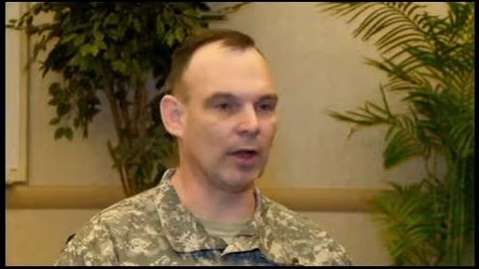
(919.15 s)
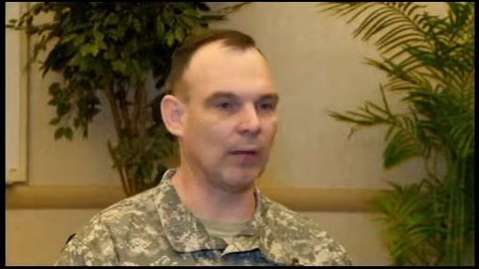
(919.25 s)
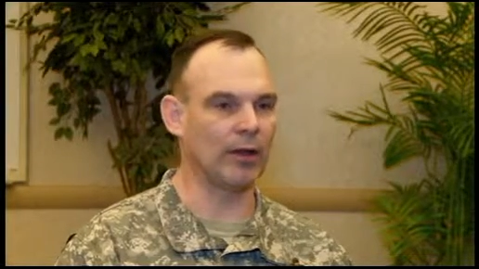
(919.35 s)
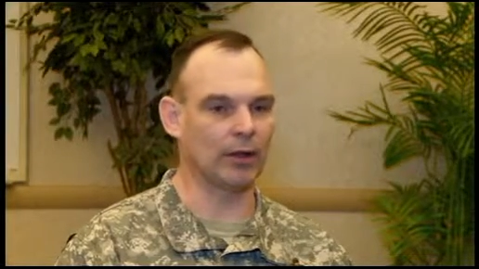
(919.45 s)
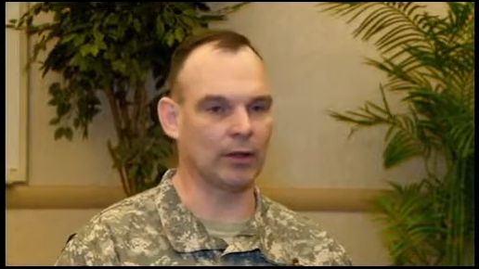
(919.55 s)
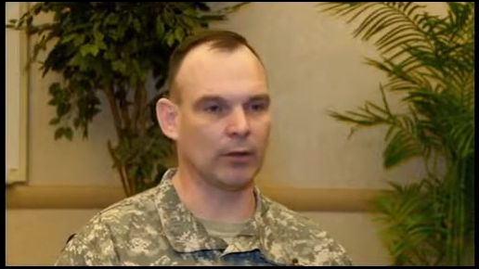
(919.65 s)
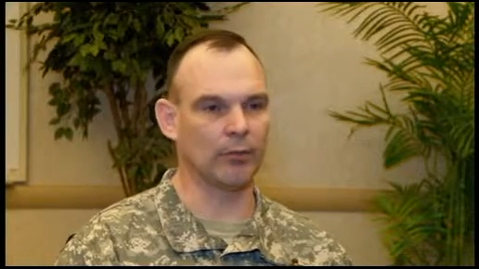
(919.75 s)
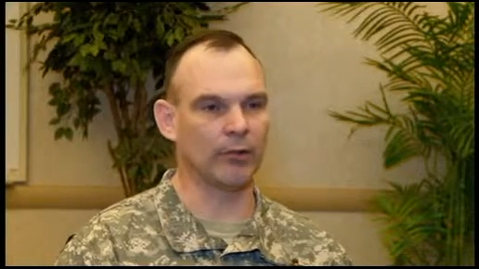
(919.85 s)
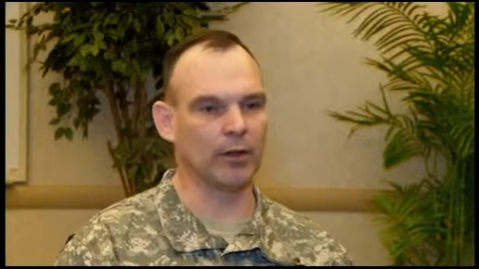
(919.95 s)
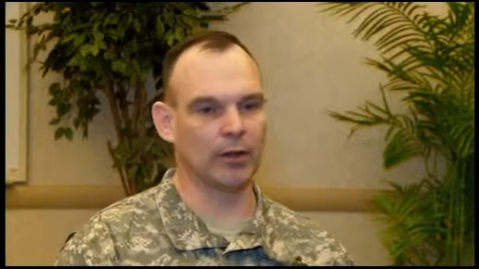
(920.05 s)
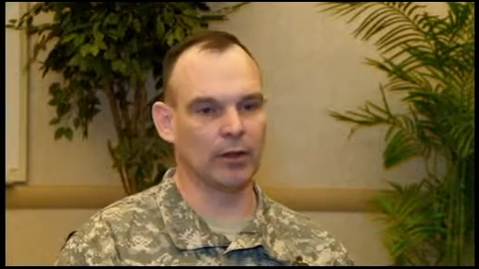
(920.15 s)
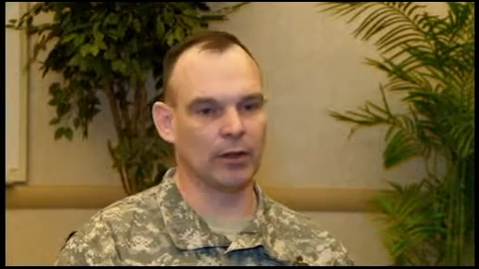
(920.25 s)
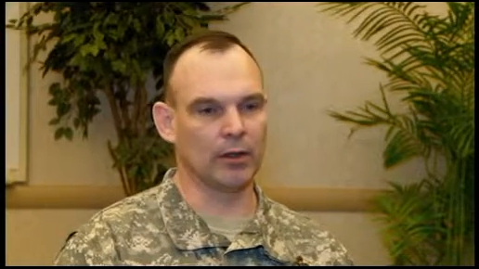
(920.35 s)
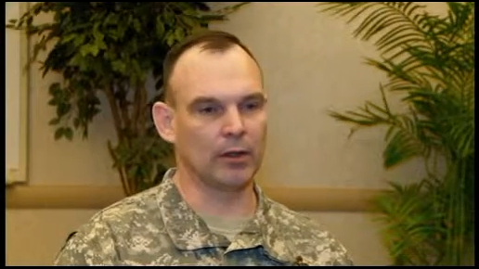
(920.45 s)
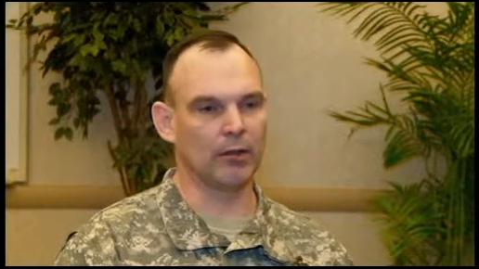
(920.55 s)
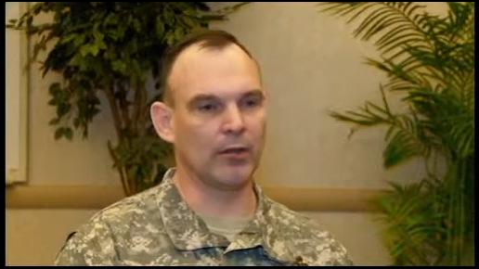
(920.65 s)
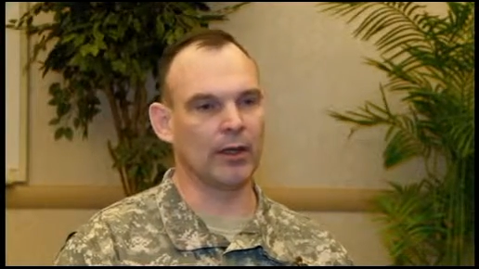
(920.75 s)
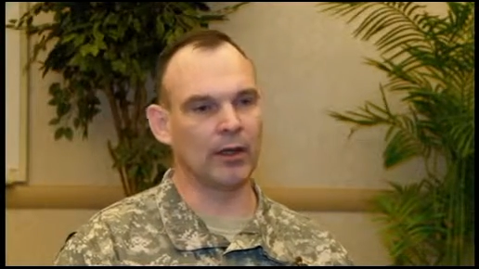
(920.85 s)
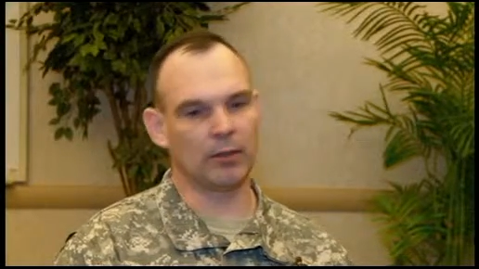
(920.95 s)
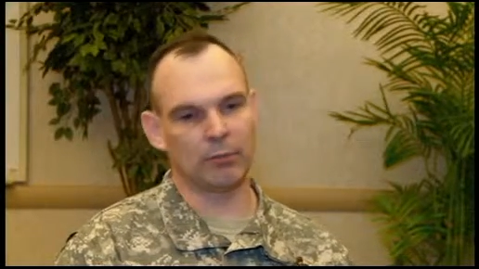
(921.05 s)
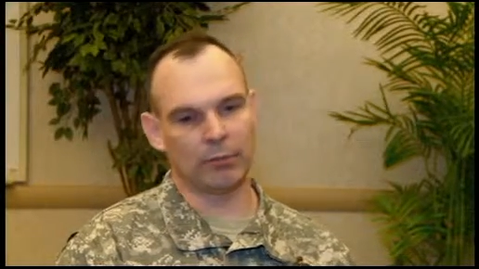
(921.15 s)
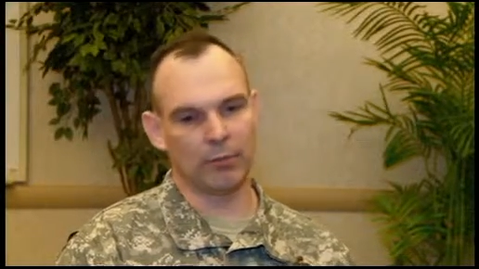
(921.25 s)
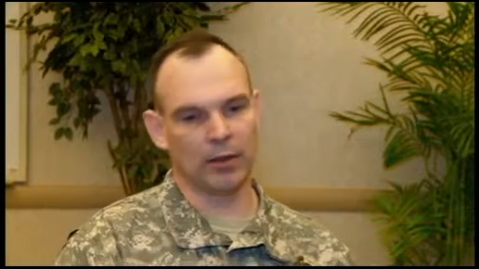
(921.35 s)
how we could help. Uh, we had